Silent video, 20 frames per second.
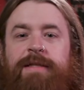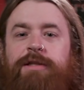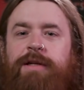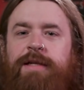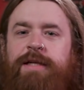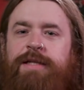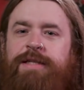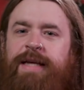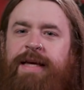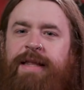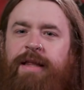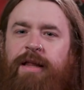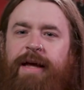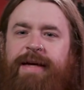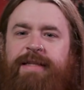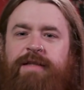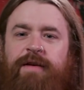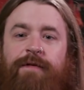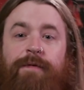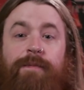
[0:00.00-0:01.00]
That's not to say the
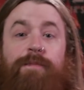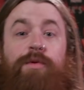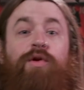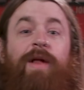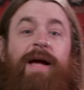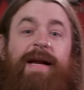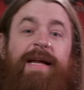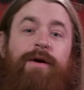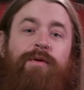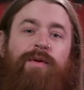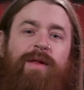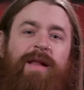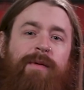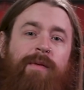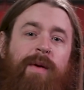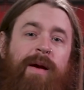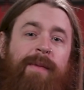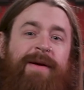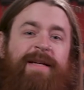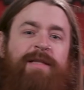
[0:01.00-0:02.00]
likes of Moonlight
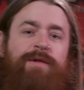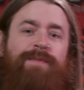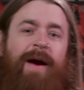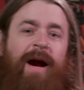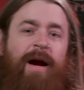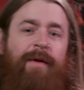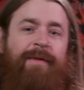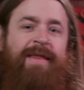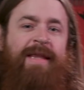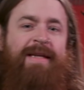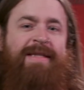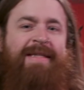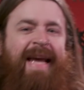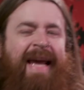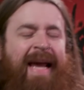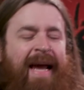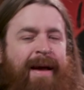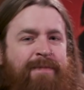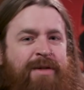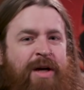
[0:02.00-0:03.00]
Equilibrium, Conspiring with the
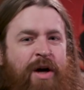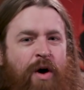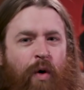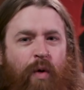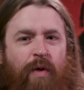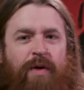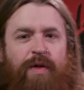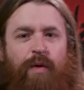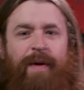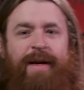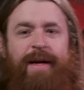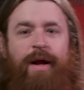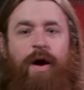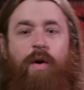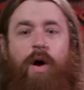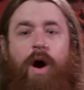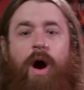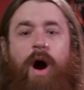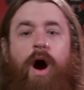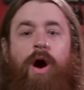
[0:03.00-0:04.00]
Damned, or The
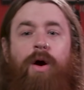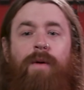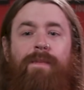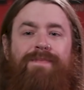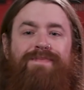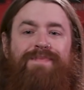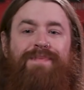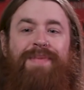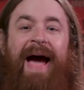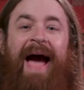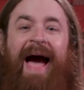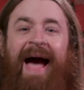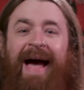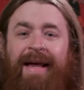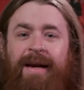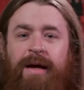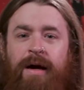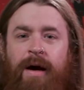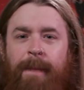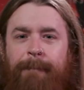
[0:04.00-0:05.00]
Window are
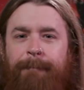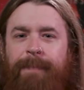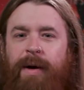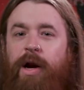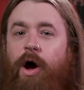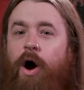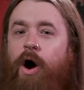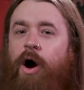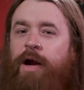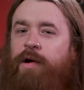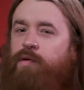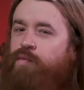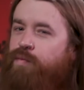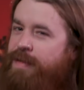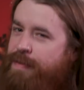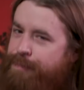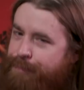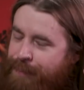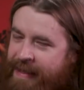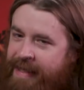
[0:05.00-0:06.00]
bad, but on
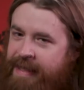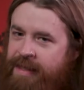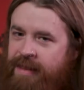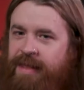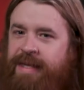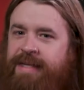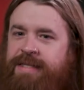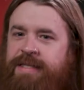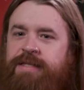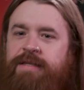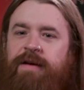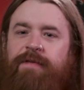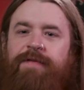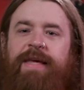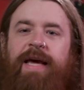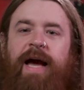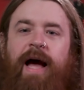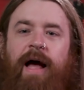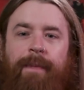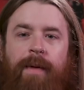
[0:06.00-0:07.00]
repeat listens of
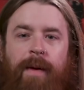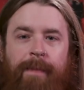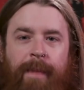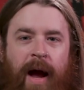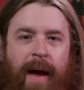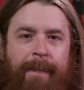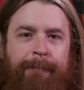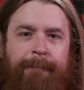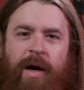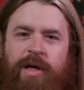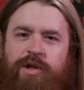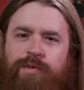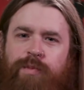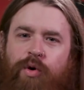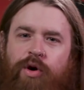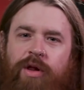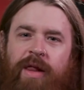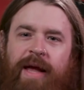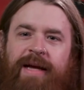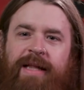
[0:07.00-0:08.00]
the album, I'm much
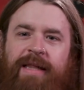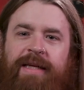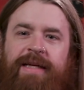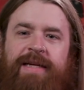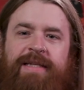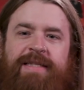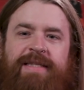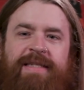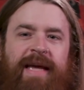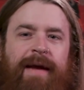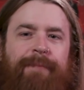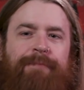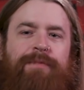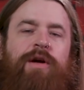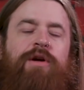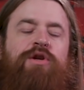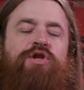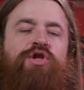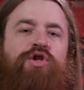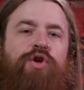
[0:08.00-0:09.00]
more likely to skip
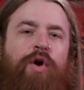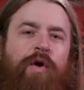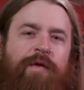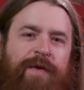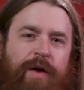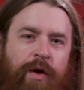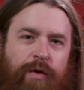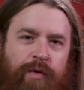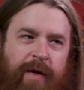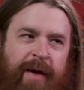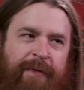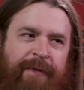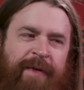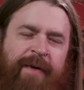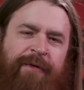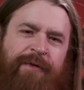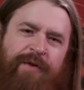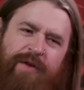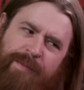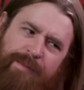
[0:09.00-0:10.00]
their jovial
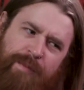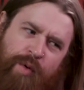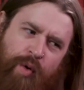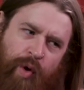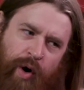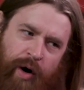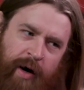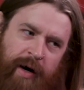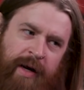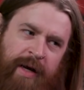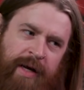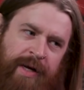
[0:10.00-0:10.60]
riffing for more